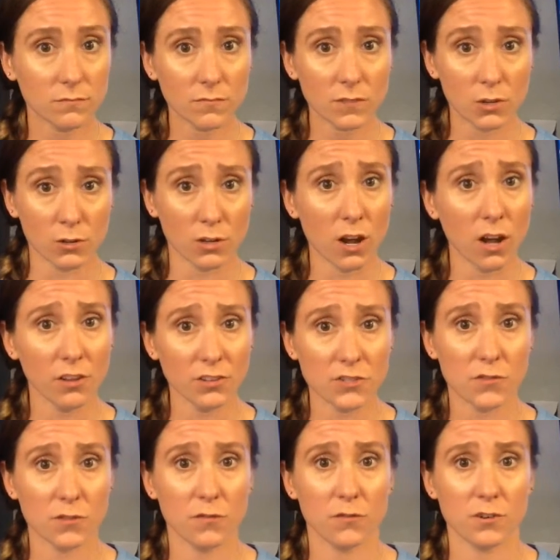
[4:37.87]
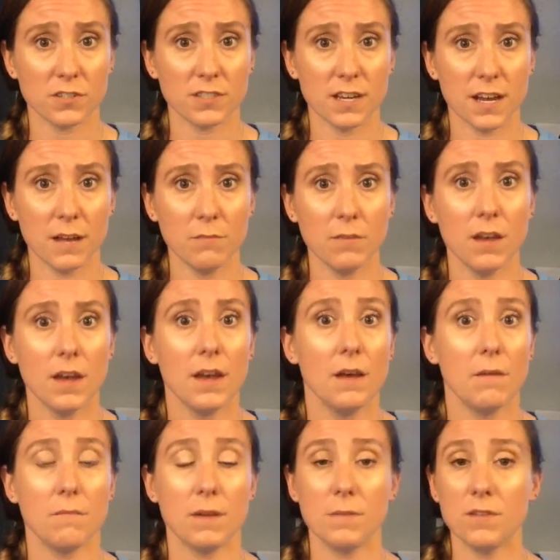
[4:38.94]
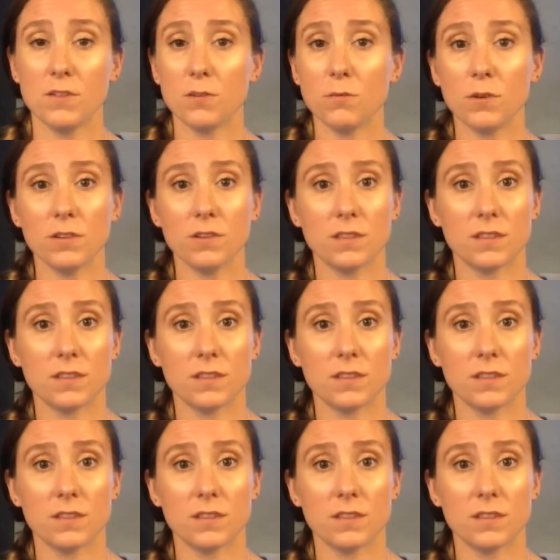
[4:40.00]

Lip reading: or college for the first time, maybe there were